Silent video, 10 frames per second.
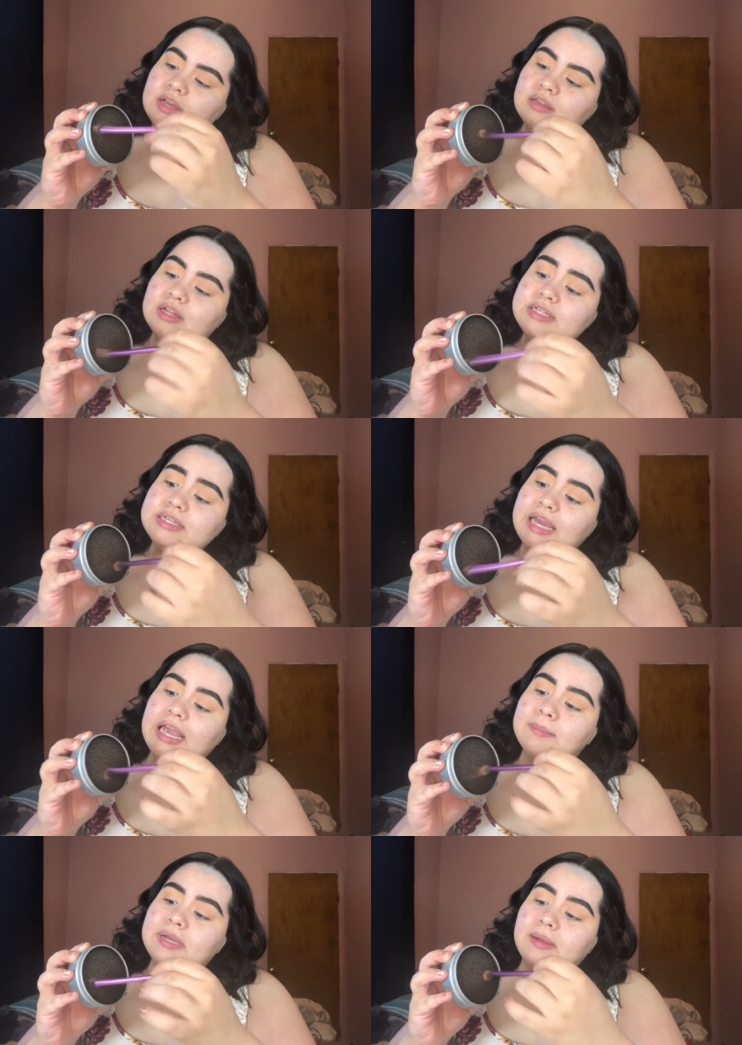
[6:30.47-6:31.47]
This
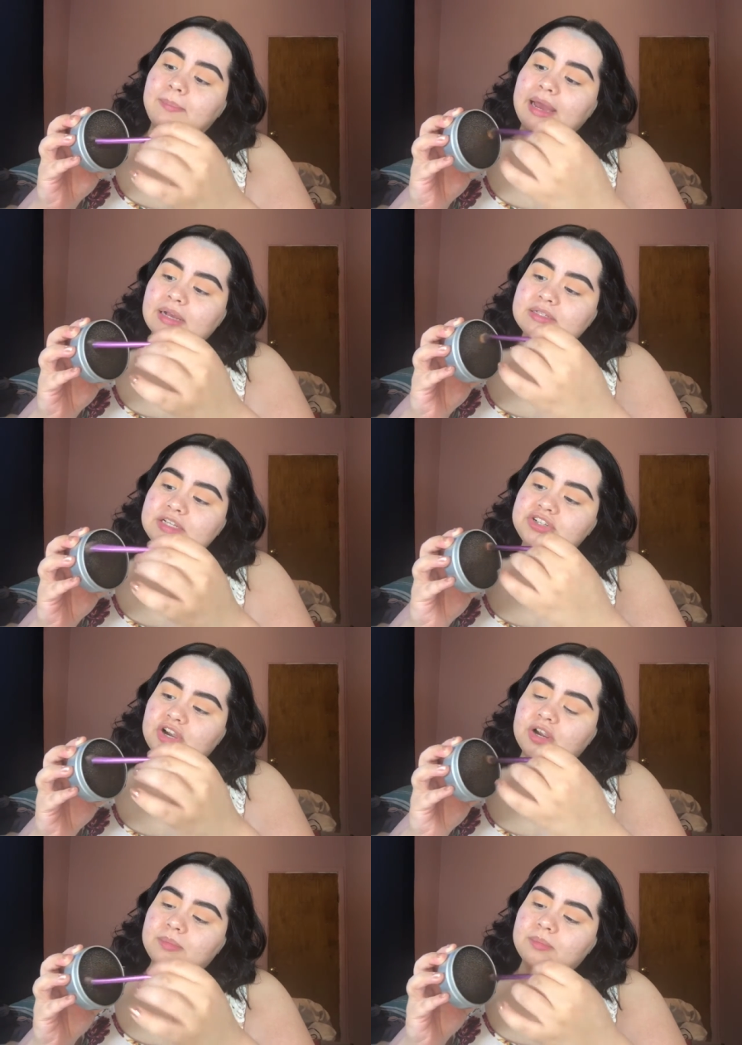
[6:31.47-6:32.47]
came in a
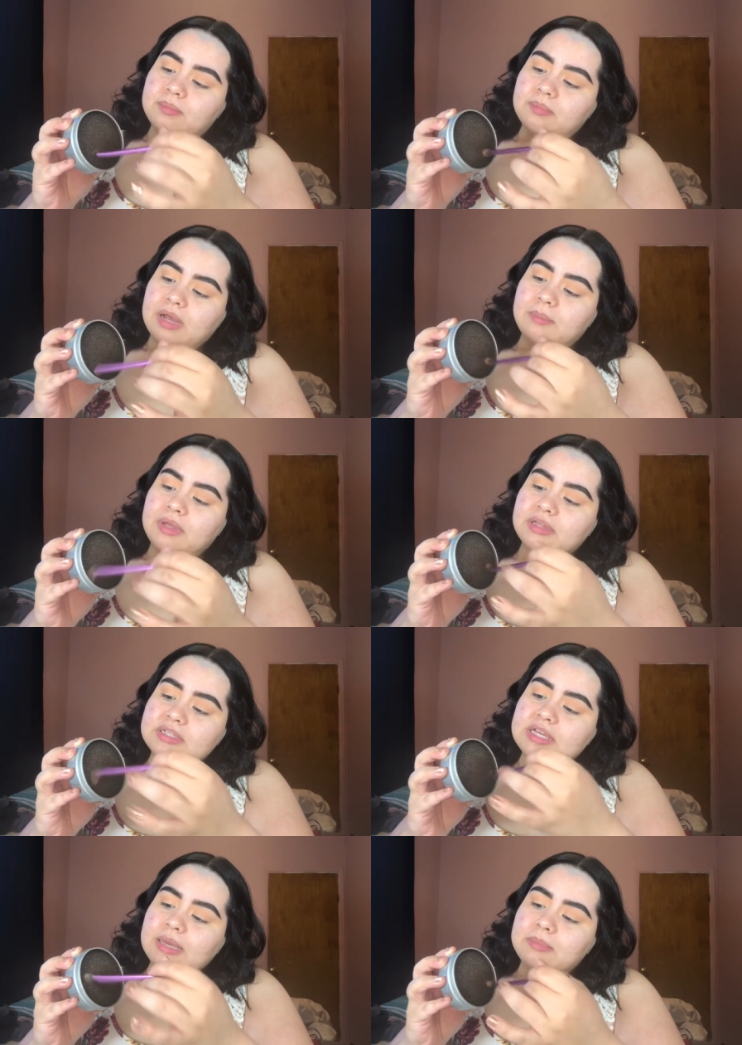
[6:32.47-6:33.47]
BoxyCharm. I mean,
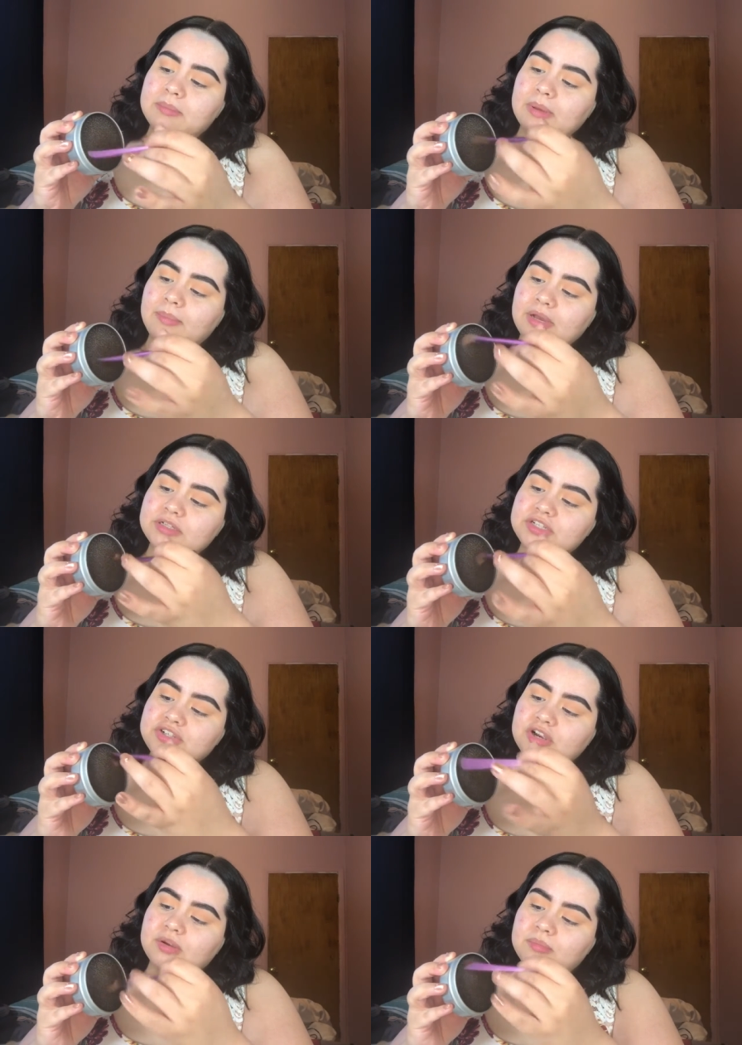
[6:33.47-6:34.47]
this came in my
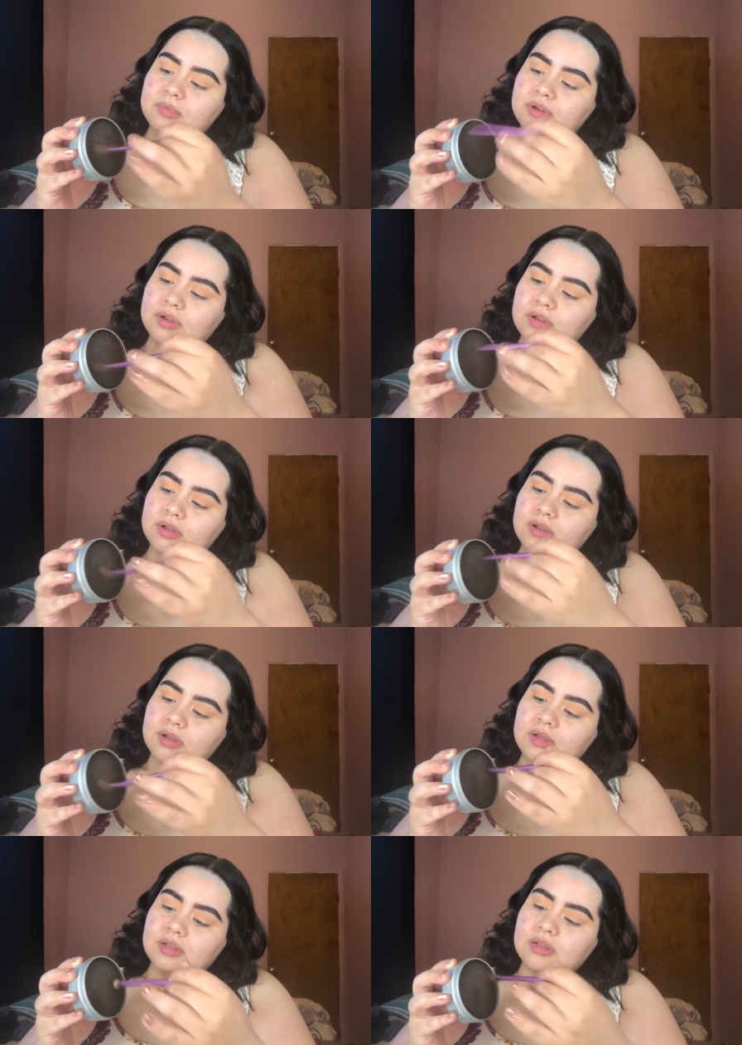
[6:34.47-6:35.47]
BoxyCharm.
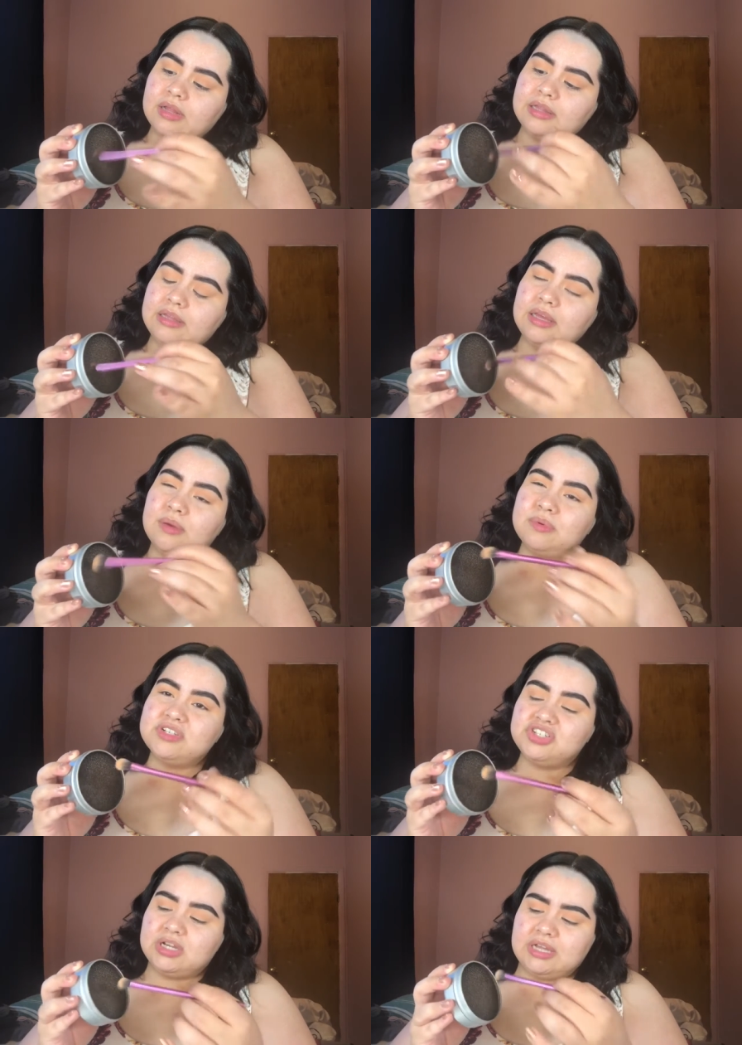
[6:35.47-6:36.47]
I think it
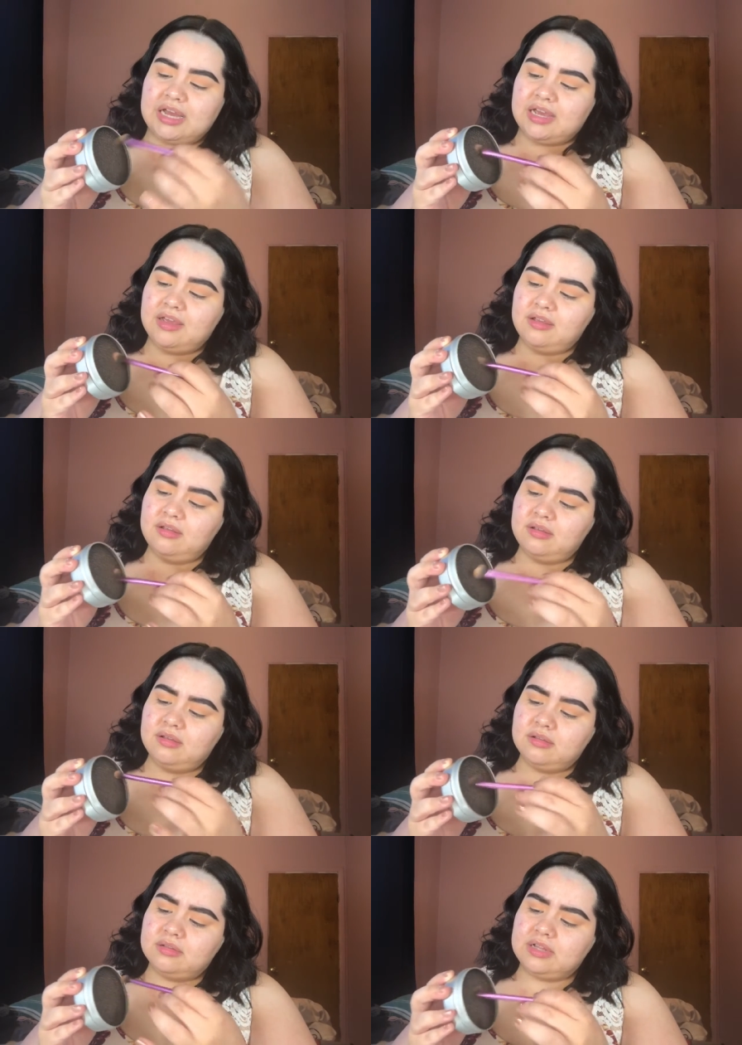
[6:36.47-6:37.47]
was July
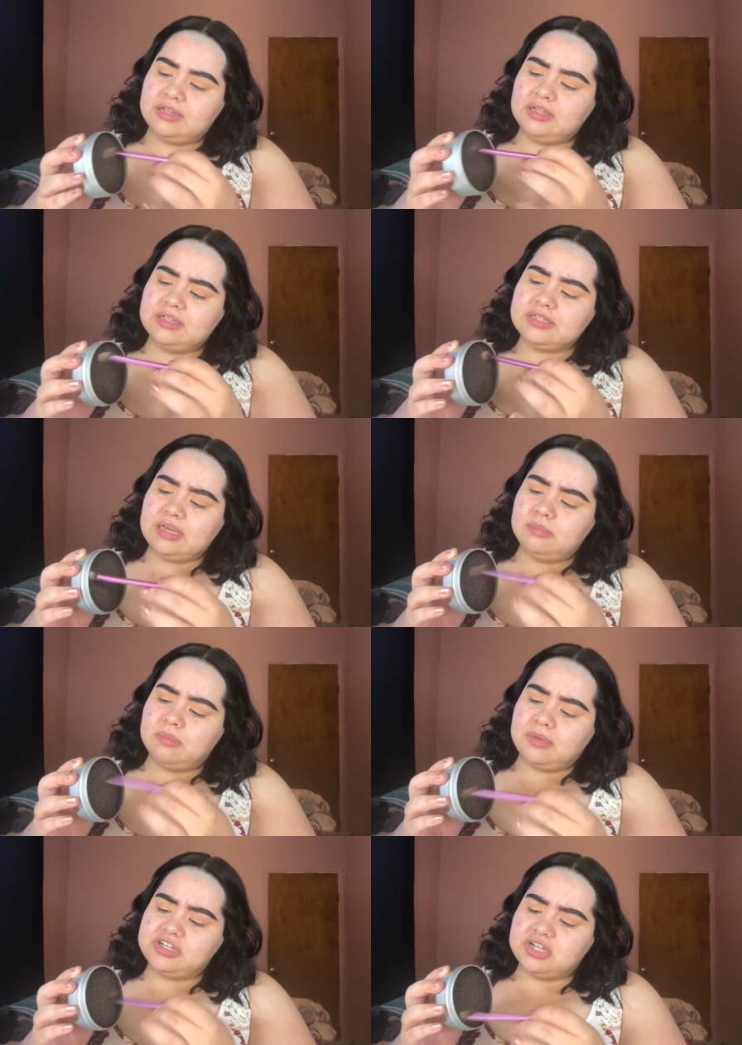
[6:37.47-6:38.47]
I think this came in
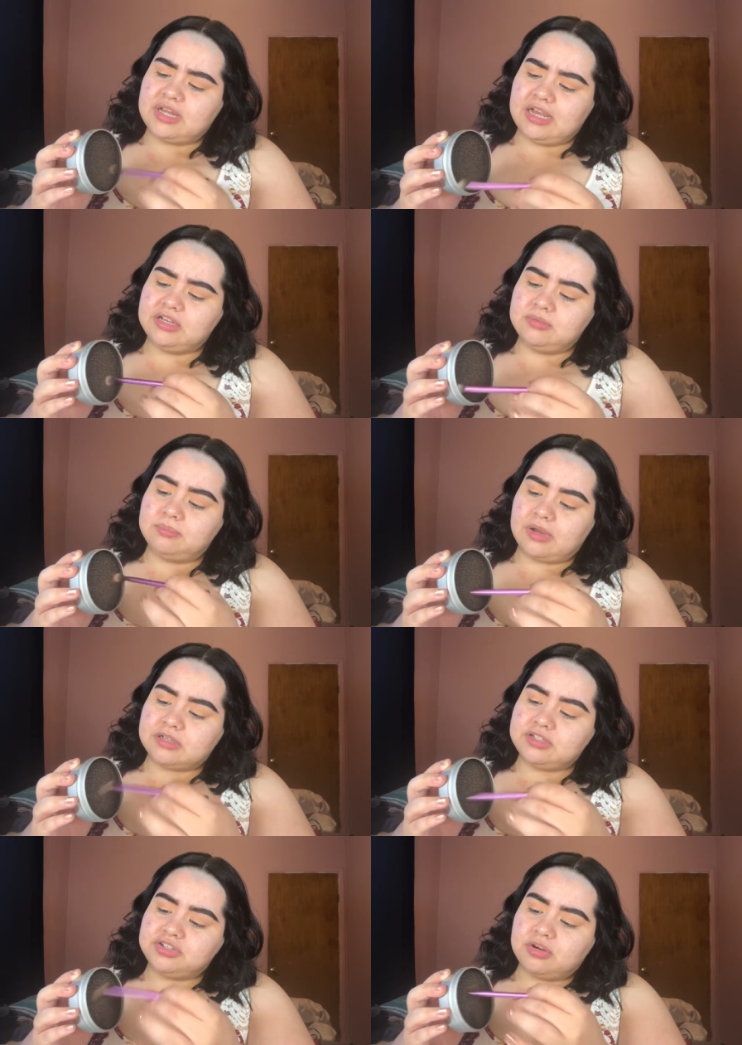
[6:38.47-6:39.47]
my July
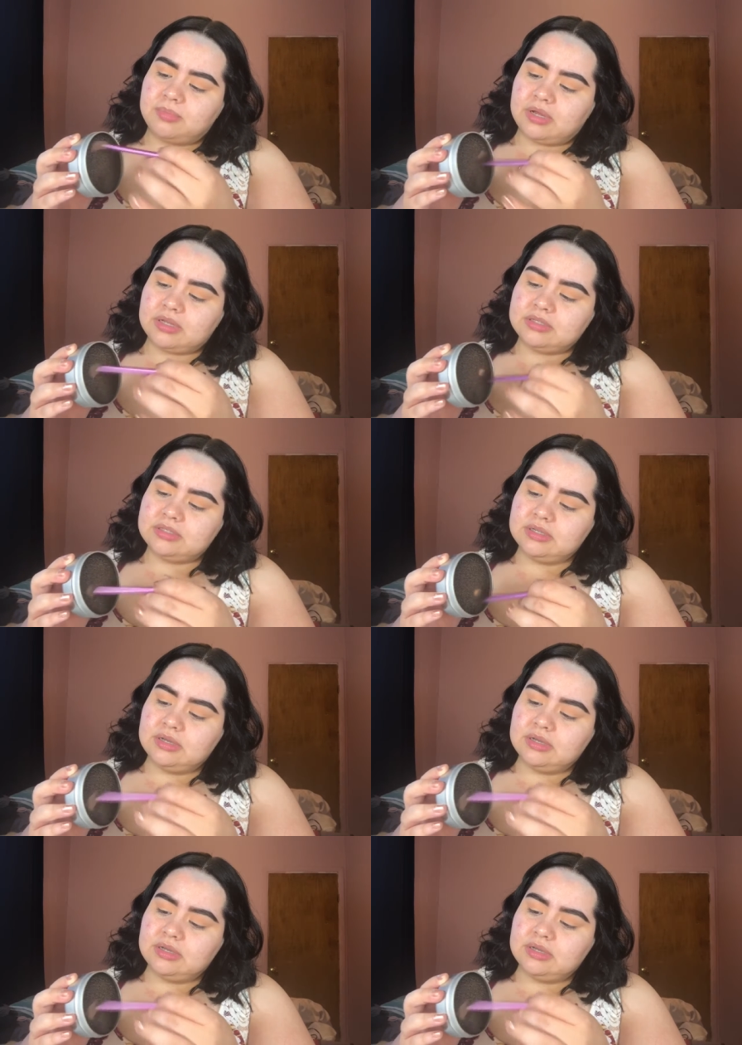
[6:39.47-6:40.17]
BoxyCharm box.